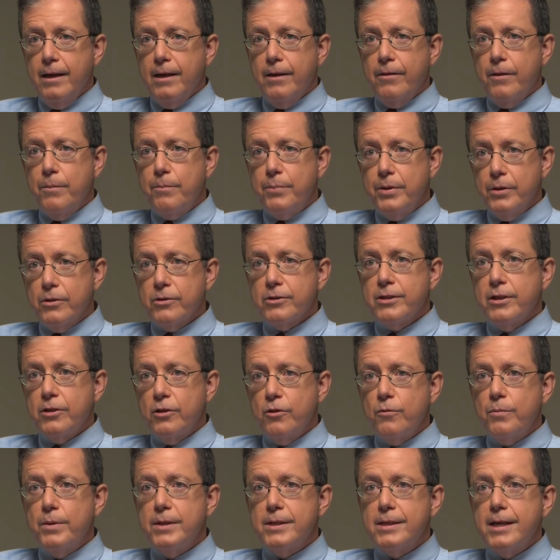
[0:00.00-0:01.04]
The pills that
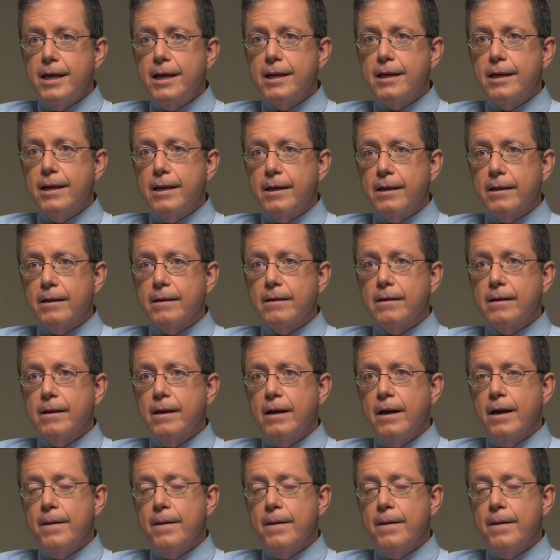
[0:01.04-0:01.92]
you've been taking